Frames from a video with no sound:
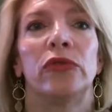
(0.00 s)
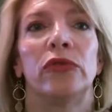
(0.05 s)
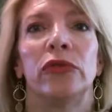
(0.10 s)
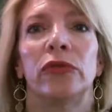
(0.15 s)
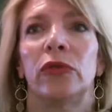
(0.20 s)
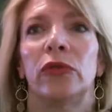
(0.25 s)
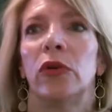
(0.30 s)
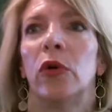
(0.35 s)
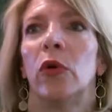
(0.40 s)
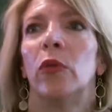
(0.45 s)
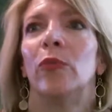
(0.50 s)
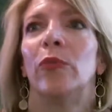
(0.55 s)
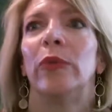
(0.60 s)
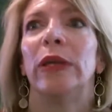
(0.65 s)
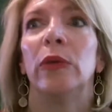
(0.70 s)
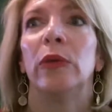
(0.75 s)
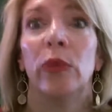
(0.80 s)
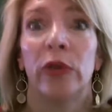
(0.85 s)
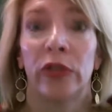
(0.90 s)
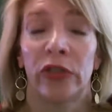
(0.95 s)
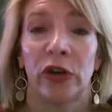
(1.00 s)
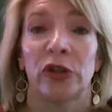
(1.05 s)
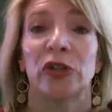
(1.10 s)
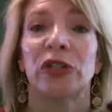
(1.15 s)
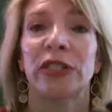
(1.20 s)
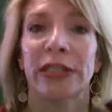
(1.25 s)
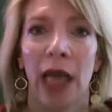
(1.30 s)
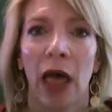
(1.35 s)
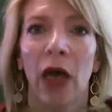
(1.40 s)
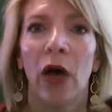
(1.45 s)
go be with
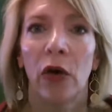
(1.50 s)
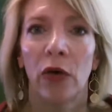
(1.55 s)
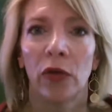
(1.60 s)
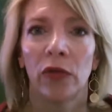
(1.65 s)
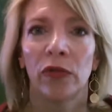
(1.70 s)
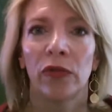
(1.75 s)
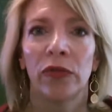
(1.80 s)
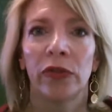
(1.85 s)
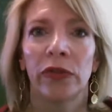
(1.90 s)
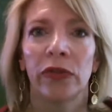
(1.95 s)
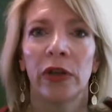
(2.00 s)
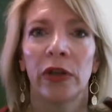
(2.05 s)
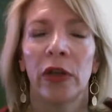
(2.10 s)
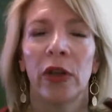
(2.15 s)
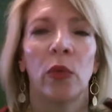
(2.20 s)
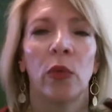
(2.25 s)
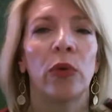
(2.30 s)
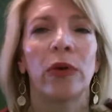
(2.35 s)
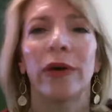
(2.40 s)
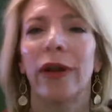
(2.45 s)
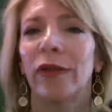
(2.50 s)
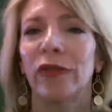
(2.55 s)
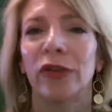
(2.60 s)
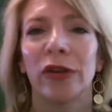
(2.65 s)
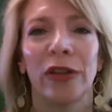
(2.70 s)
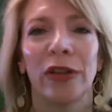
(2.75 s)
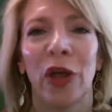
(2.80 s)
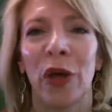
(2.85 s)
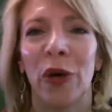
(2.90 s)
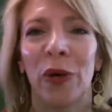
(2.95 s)
ourselves, we're never
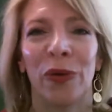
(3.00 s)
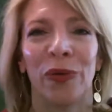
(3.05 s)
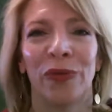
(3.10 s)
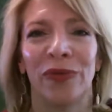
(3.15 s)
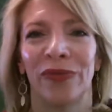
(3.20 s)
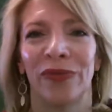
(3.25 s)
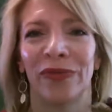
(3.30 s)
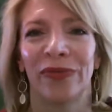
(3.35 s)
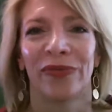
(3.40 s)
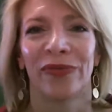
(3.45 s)
alone.